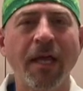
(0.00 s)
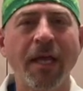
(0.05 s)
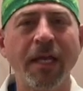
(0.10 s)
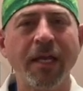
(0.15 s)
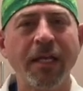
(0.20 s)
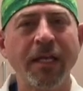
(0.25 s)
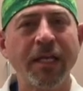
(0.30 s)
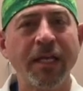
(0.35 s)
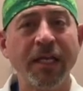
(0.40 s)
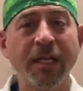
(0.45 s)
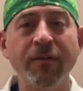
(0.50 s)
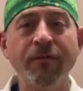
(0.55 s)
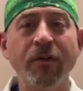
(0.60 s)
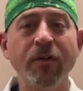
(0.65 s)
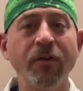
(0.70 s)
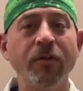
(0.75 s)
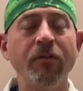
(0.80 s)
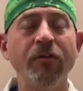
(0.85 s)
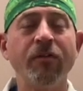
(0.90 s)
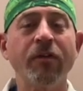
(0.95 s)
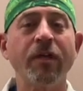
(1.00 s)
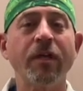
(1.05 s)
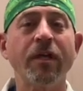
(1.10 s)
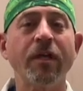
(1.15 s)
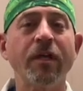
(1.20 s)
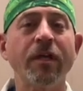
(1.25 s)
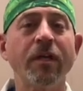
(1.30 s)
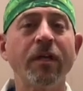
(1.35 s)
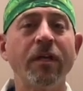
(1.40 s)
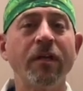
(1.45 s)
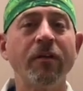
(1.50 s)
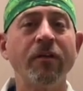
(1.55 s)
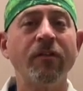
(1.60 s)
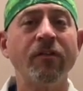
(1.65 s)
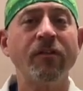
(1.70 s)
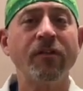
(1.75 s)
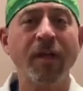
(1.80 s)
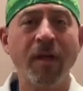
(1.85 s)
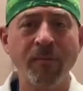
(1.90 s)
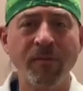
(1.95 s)
and even using
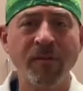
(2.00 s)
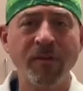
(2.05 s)
stem